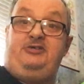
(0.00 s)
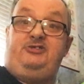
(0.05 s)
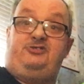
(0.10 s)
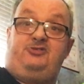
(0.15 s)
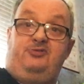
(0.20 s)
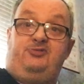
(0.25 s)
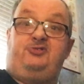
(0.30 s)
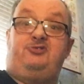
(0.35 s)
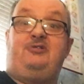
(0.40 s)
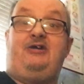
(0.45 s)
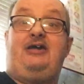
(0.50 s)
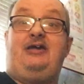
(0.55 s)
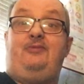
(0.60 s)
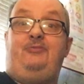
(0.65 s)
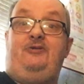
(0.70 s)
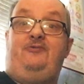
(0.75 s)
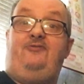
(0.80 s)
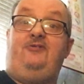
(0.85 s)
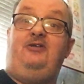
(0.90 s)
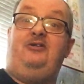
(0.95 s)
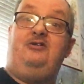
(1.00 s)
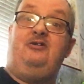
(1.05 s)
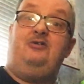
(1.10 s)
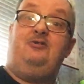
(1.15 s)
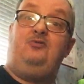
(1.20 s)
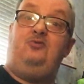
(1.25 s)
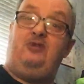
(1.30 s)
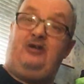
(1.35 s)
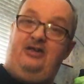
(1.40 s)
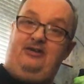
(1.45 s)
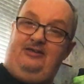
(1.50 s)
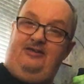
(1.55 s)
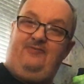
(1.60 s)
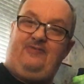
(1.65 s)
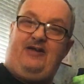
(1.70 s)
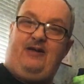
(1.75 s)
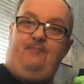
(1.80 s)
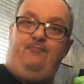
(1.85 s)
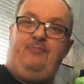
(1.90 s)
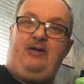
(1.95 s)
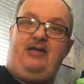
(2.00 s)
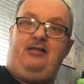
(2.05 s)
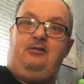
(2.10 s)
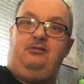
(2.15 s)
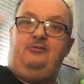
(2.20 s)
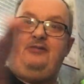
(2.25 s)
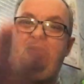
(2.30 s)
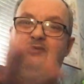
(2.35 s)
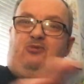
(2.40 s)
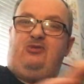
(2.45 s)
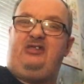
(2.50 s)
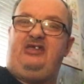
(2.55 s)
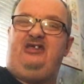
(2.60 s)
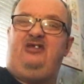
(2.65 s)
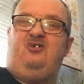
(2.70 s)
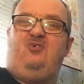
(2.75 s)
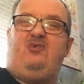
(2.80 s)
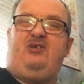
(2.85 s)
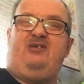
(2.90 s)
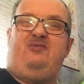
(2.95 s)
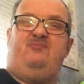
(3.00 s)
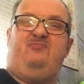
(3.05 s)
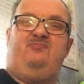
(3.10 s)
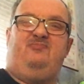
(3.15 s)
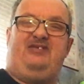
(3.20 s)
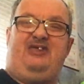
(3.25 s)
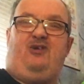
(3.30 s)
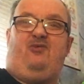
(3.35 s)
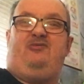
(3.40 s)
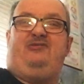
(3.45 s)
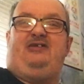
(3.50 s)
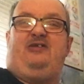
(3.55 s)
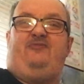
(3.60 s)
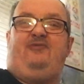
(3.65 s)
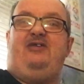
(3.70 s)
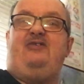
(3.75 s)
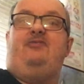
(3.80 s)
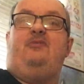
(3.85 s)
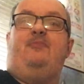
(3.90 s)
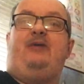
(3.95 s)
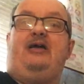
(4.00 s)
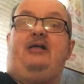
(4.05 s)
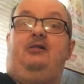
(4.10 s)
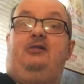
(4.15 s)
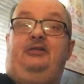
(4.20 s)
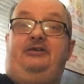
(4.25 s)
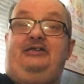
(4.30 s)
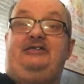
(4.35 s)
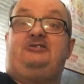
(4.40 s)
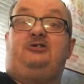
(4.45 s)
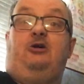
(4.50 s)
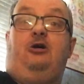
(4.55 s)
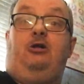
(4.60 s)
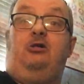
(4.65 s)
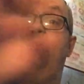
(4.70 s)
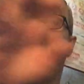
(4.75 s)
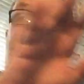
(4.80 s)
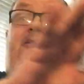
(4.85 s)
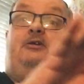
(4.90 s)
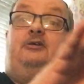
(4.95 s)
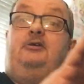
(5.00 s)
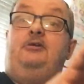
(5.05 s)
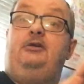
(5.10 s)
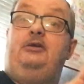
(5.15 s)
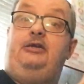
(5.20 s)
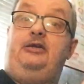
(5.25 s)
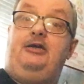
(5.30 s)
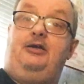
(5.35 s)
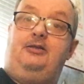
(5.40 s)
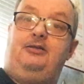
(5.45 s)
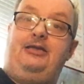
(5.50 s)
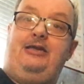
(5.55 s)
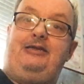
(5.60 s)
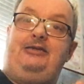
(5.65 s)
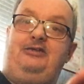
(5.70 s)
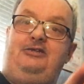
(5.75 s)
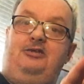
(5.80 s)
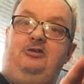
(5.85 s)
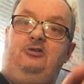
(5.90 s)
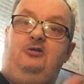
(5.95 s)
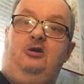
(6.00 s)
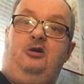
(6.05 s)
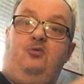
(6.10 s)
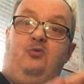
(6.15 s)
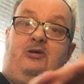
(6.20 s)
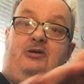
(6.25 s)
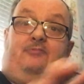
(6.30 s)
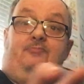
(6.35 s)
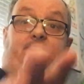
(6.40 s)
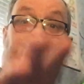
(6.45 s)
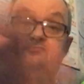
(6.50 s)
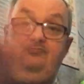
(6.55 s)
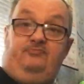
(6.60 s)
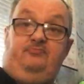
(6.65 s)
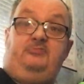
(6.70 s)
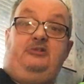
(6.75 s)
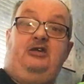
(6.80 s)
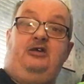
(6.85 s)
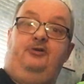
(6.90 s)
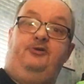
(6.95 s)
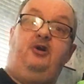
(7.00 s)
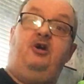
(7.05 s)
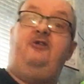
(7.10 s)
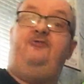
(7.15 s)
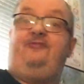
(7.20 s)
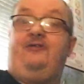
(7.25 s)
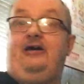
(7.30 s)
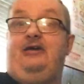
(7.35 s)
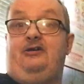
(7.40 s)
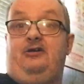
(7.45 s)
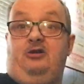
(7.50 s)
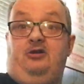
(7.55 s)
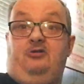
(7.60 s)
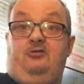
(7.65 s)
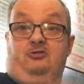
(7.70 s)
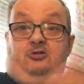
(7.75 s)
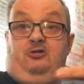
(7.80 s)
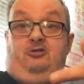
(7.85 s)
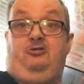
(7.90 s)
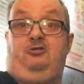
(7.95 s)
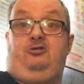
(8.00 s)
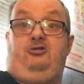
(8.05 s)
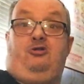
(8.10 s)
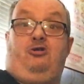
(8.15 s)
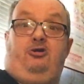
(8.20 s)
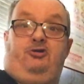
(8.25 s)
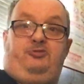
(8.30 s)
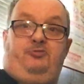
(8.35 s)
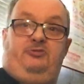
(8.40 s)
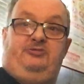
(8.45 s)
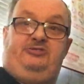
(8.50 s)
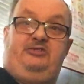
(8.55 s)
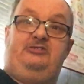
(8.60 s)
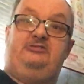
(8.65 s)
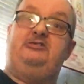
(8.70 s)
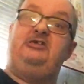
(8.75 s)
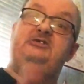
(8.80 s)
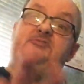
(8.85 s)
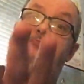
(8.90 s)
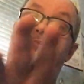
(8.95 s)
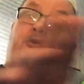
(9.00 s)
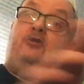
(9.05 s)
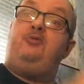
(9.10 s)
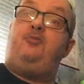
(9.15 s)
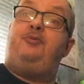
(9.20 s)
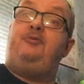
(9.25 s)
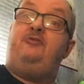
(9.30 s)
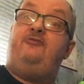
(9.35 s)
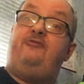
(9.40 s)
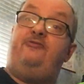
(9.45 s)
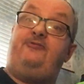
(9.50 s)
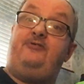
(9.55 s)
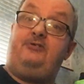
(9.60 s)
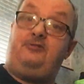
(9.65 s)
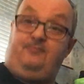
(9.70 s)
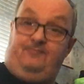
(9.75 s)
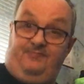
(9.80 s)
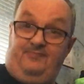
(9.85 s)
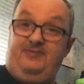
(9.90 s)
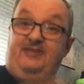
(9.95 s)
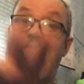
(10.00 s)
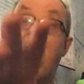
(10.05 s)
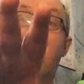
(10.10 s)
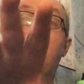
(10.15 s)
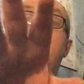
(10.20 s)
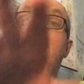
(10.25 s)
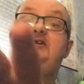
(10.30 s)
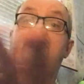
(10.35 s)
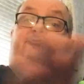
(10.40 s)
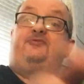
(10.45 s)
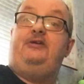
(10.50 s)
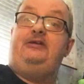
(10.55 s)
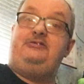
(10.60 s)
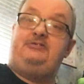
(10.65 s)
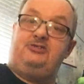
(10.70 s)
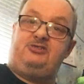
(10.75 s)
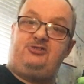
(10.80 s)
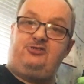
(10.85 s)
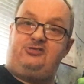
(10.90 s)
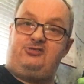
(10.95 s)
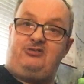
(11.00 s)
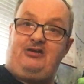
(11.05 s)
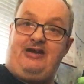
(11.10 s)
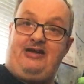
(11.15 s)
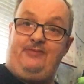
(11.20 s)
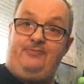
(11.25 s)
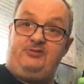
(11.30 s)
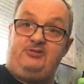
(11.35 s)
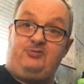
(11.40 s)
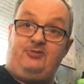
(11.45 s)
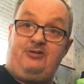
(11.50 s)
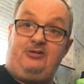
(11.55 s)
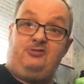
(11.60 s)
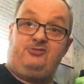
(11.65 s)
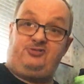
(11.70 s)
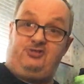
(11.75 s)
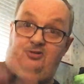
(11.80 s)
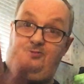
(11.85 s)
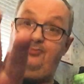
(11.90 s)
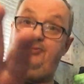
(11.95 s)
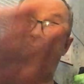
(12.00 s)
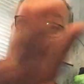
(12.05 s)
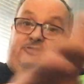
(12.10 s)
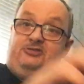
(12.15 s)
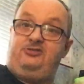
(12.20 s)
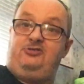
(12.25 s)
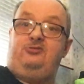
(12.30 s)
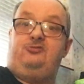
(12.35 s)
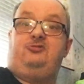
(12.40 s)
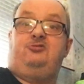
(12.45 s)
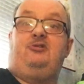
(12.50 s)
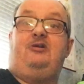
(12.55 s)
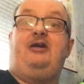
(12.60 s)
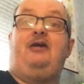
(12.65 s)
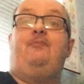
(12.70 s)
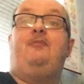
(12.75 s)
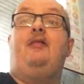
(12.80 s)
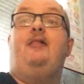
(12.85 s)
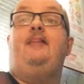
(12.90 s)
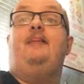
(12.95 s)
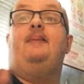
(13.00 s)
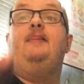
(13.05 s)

subscribe if you're new, and hit that bell. That will let you know when I'm, you know, if you hit the bell and hit all, it'll let you know when I'm, it'll notify you. Yorkshireman 66 putting up another film. It's free to subscribe as well, so please subscribe.